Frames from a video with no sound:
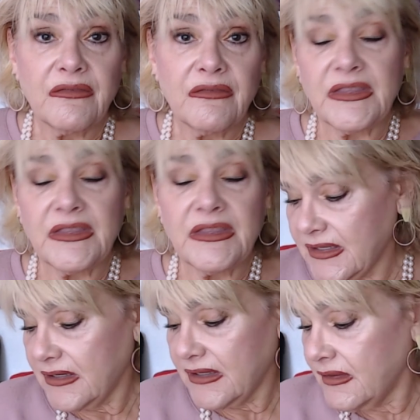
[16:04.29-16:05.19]
Let's
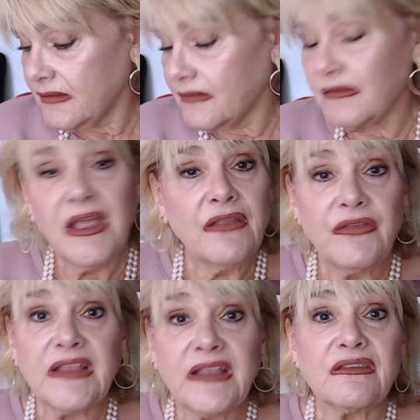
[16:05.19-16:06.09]
see.
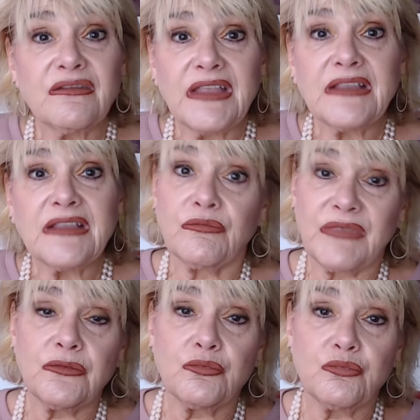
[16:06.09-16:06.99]

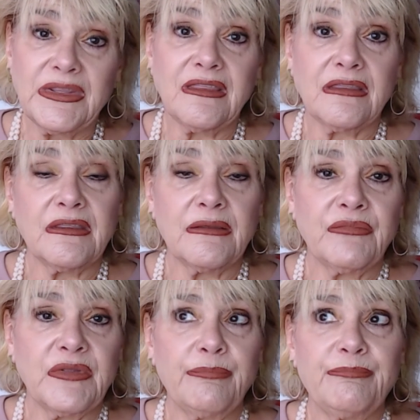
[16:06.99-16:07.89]
That's really
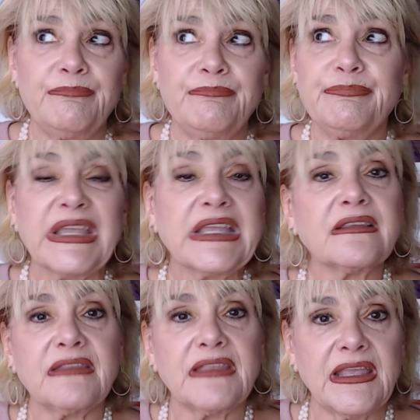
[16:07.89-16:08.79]
the
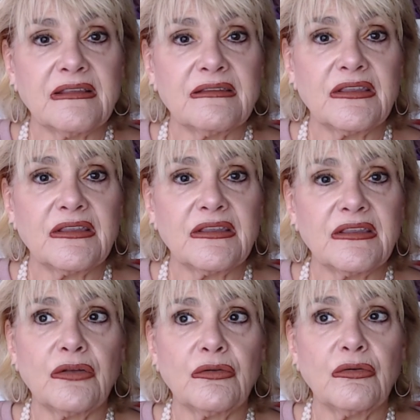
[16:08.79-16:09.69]
biggest thing is,
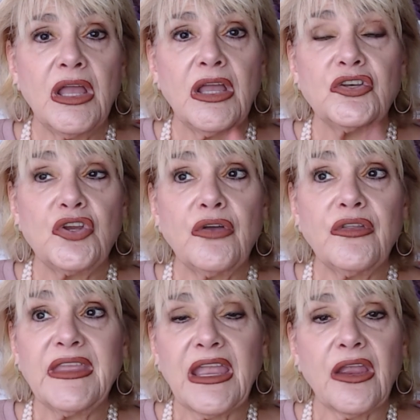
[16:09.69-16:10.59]
know
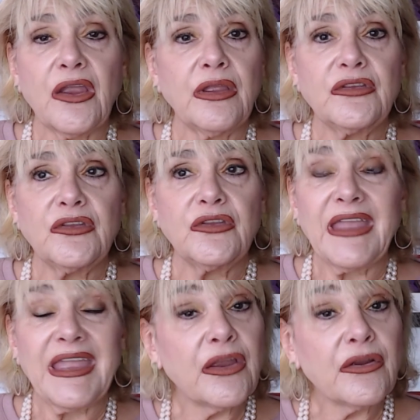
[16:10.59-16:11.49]
the
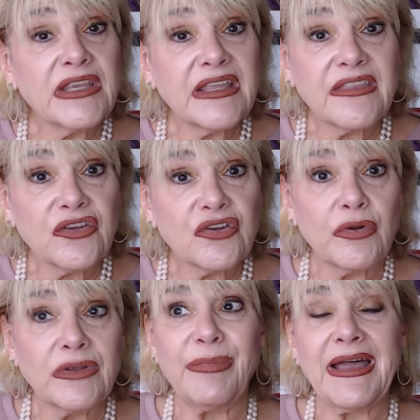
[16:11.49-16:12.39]
area that you're
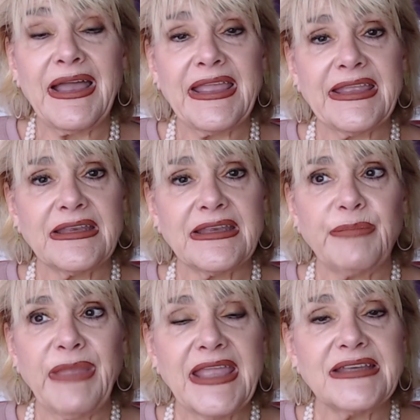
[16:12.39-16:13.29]
going to buy in.
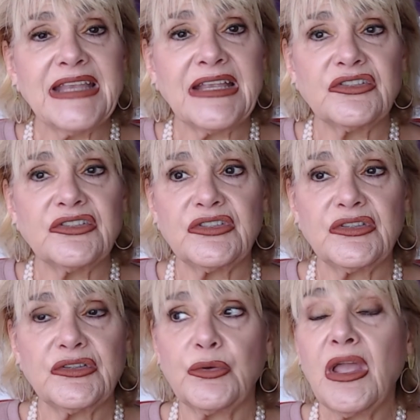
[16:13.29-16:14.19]
Pay attention
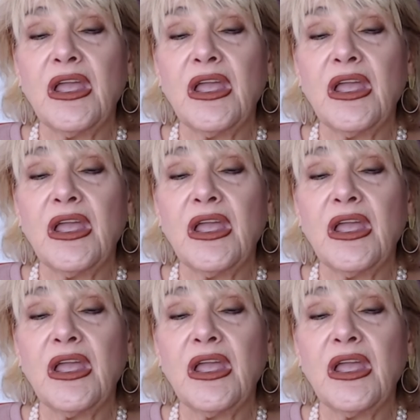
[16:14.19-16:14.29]
to